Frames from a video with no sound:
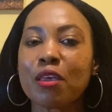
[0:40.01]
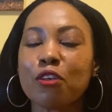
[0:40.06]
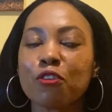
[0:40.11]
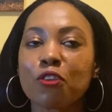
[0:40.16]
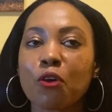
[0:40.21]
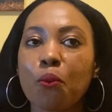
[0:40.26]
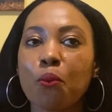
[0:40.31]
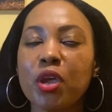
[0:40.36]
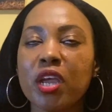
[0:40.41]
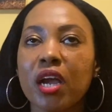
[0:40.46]

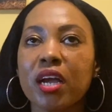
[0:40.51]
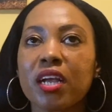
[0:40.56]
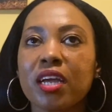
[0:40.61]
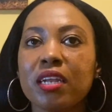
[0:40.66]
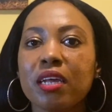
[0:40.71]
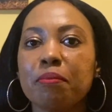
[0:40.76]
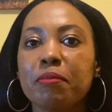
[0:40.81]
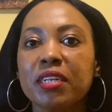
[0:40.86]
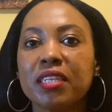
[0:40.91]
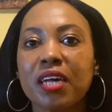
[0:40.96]
So we are
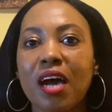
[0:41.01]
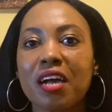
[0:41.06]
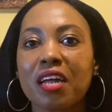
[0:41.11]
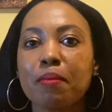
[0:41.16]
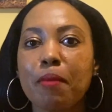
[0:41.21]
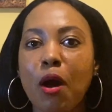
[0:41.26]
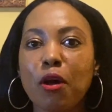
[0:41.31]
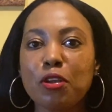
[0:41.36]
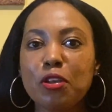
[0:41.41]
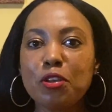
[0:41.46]
gonna be talking
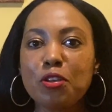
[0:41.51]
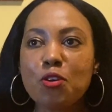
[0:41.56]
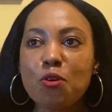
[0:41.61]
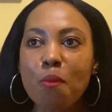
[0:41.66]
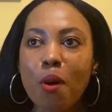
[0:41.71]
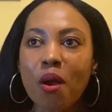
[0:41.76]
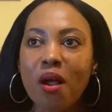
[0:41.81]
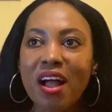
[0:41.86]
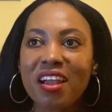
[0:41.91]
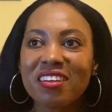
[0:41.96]
about
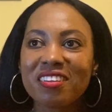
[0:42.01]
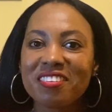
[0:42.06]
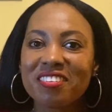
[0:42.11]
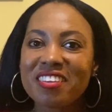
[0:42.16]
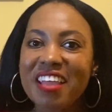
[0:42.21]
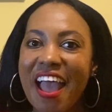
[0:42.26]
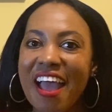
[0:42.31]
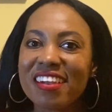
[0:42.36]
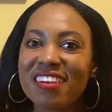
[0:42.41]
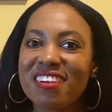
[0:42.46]

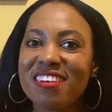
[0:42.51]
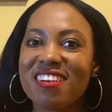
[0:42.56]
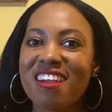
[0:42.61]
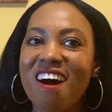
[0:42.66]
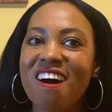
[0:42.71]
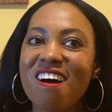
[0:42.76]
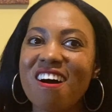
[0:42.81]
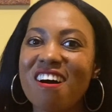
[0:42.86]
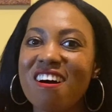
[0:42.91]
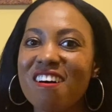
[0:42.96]
numerology and
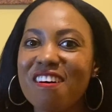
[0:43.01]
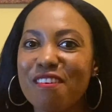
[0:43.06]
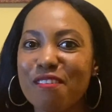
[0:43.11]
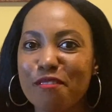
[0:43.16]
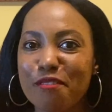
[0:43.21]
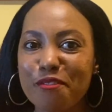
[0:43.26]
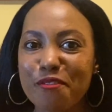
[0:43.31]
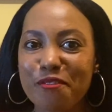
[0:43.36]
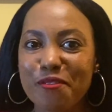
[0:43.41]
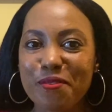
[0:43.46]

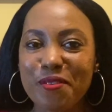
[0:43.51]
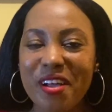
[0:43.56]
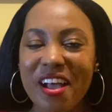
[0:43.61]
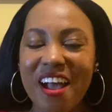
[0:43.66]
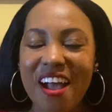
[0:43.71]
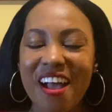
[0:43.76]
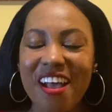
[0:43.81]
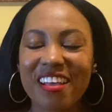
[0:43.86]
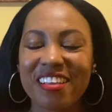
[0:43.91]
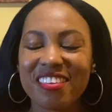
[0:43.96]
love.
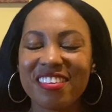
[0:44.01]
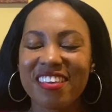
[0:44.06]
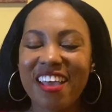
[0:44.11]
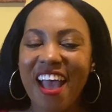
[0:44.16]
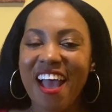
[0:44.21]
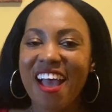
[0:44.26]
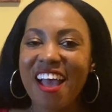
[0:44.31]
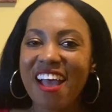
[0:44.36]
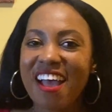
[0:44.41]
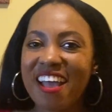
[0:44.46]

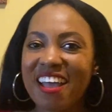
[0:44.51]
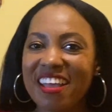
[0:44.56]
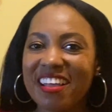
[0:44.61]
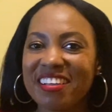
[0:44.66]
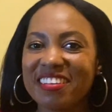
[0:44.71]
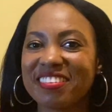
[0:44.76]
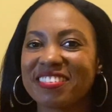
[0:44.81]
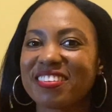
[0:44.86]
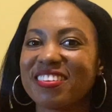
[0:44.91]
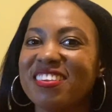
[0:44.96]

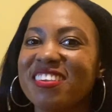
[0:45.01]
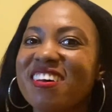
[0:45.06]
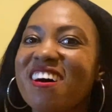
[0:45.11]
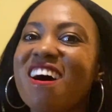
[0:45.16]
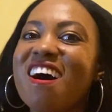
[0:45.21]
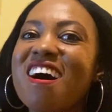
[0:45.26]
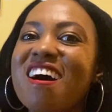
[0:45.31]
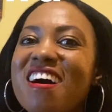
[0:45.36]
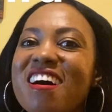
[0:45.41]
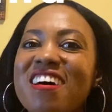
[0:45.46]
Yes,
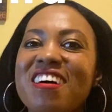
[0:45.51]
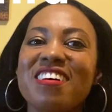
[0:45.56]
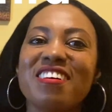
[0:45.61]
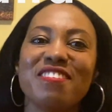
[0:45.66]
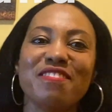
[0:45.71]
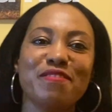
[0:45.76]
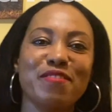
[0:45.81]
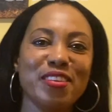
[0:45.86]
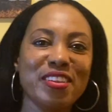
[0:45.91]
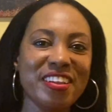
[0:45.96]

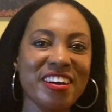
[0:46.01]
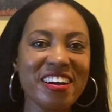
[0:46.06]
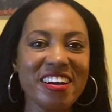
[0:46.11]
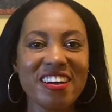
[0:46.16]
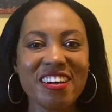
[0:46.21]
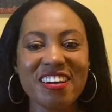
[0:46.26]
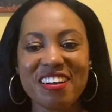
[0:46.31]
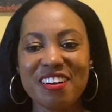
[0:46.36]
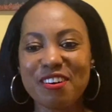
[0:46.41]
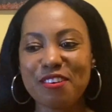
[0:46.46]
love,
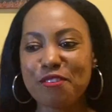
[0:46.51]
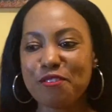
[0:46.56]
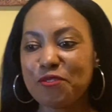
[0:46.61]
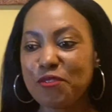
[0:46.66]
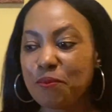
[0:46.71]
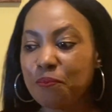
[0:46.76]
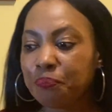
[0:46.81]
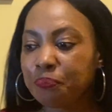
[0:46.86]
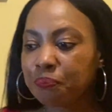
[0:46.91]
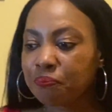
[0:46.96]
love.
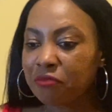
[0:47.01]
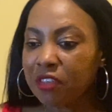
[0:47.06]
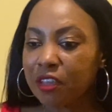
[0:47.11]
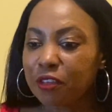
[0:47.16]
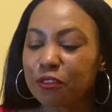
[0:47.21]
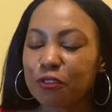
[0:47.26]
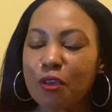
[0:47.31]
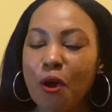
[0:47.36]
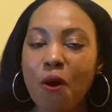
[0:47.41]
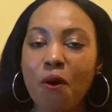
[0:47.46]

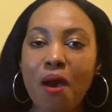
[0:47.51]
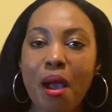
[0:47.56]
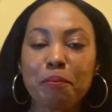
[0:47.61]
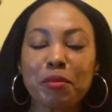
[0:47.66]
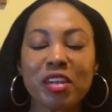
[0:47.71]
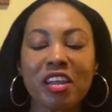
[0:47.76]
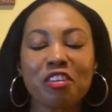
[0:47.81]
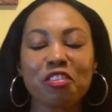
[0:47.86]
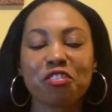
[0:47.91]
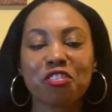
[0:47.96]
So I'm
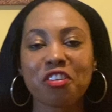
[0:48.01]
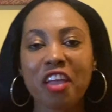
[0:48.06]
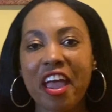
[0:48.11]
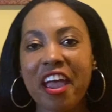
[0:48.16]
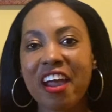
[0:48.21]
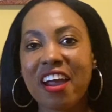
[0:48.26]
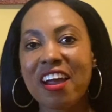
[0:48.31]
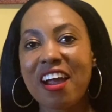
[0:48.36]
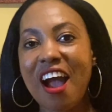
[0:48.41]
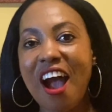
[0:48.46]
going to
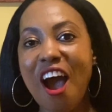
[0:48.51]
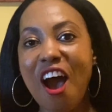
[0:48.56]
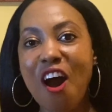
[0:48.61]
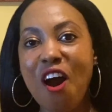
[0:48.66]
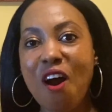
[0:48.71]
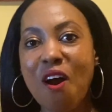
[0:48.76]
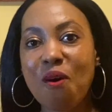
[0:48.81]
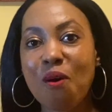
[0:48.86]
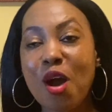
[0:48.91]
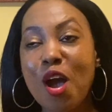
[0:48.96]
share
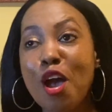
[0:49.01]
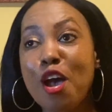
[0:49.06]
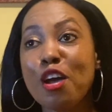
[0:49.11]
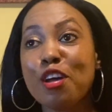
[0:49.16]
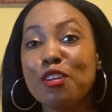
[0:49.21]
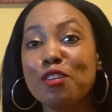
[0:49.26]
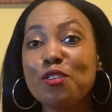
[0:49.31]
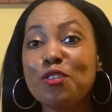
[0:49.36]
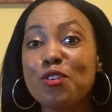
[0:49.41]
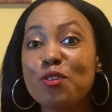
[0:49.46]
how
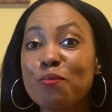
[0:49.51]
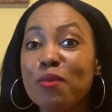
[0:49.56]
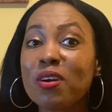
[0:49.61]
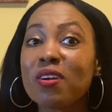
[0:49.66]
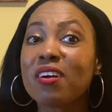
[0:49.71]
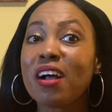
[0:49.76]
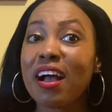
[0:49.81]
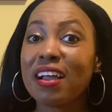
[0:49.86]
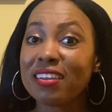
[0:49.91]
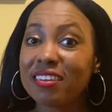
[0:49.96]

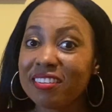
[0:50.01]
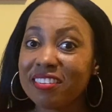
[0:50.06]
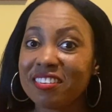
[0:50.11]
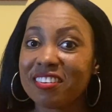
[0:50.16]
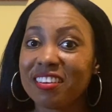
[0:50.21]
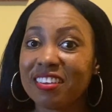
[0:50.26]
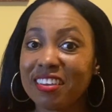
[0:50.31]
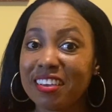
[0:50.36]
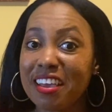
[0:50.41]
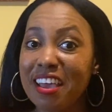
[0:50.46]

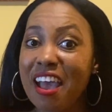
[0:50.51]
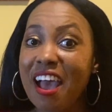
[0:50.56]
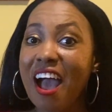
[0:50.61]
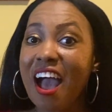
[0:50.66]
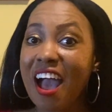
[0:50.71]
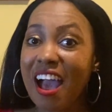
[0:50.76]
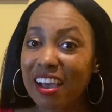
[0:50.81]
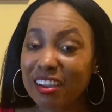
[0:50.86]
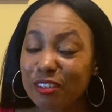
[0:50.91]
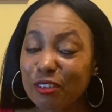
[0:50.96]
numerology
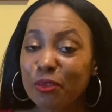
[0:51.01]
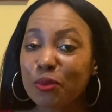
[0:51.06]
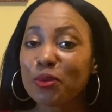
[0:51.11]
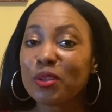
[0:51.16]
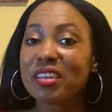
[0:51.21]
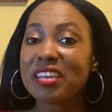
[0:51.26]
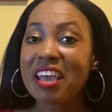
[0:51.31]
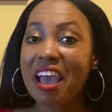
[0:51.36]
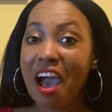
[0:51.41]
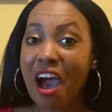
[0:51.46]

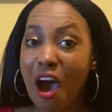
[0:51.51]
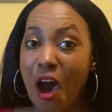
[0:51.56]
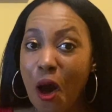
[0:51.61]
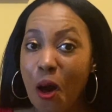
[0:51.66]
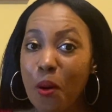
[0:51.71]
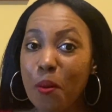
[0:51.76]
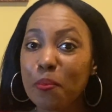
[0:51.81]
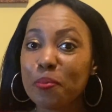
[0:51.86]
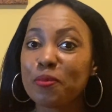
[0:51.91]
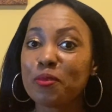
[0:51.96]
actually
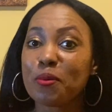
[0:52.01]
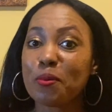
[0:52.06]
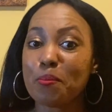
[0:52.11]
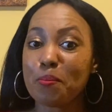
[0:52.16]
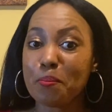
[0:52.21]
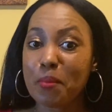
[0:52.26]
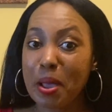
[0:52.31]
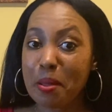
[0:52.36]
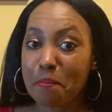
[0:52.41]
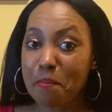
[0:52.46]
helped
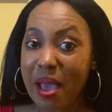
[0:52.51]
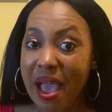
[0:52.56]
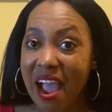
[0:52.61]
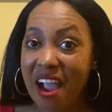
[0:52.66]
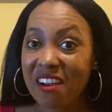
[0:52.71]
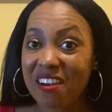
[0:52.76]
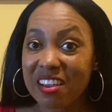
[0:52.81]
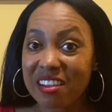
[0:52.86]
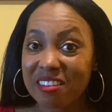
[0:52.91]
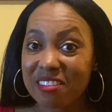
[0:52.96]
my
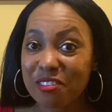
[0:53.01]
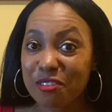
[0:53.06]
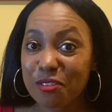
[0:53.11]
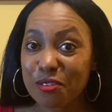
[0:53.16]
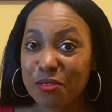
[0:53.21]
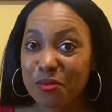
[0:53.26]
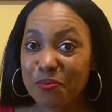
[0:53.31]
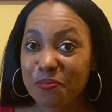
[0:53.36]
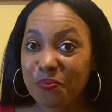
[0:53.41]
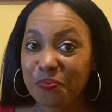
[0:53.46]

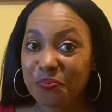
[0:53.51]
marriage.